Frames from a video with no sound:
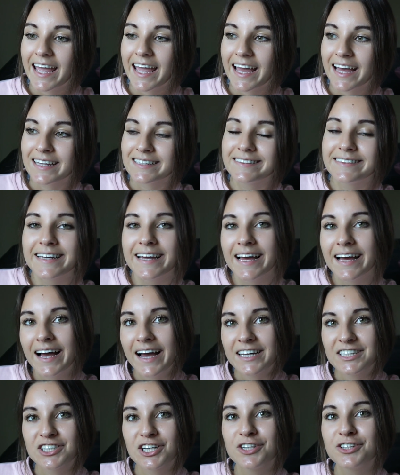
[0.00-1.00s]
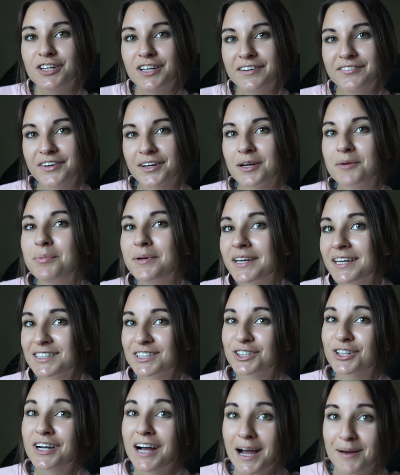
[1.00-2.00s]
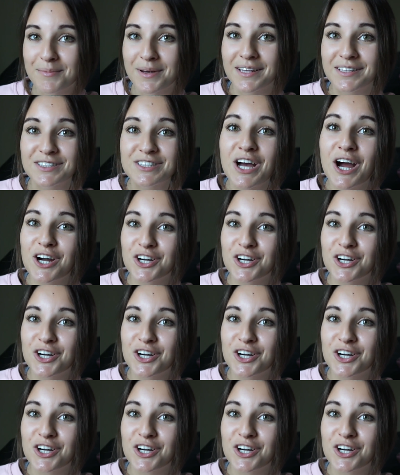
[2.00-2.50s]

and I shall deliver because your comments